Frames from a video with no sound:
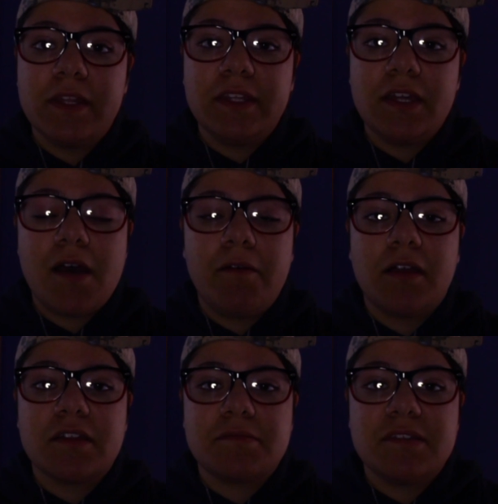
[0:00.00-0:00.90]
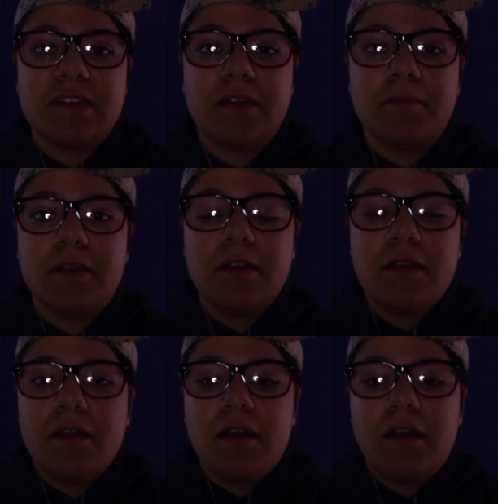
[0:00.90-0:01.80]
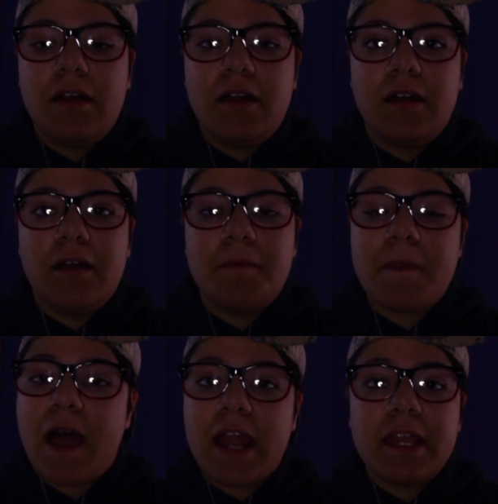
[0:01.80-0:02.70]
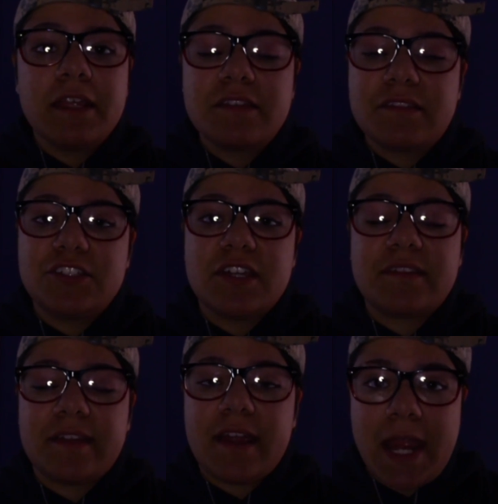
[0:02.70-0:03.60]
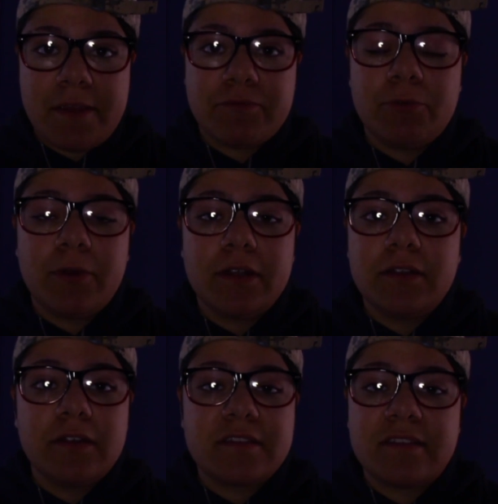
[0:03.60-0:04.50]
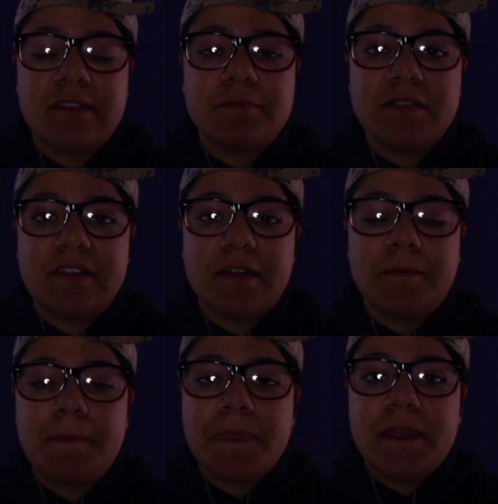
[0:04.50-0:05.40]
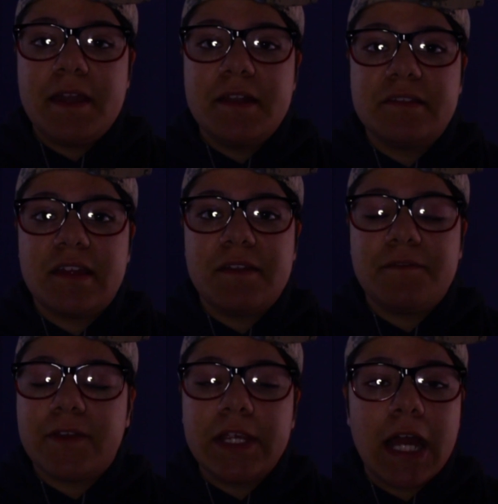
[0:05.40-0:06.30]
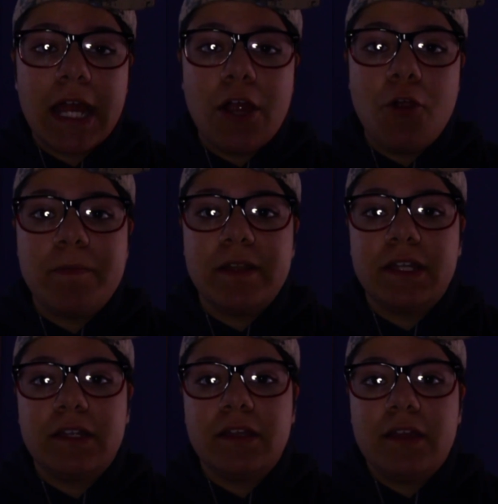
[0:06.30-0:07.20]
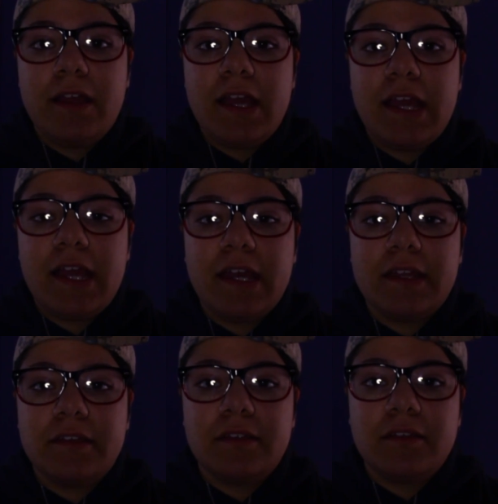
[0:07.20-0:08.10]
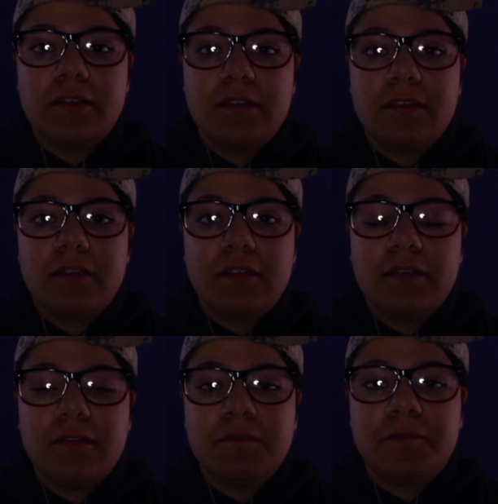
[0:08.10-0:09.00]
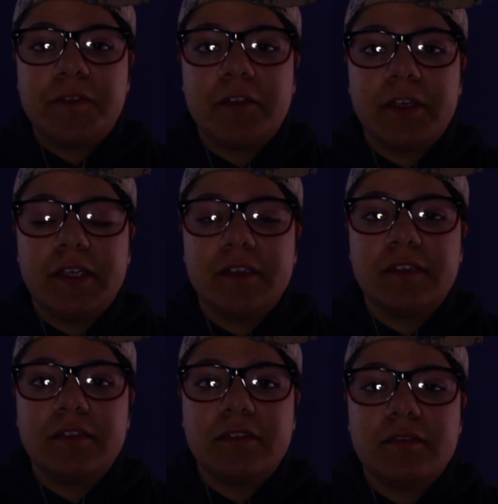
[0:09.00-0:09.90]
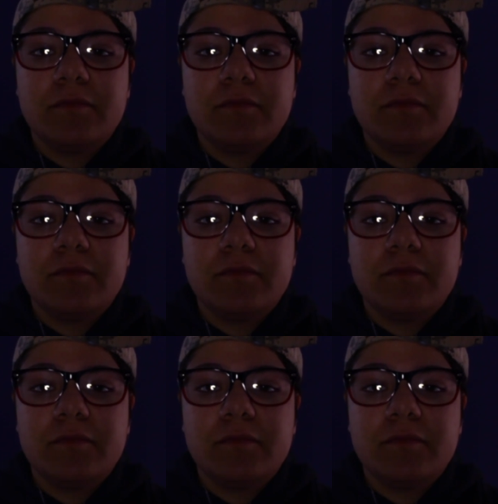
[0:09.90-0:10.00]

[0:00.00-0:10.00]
in the Holocaust Museum. Um, I suggest that everyone goes to this museum. It is a very eye-opening and very...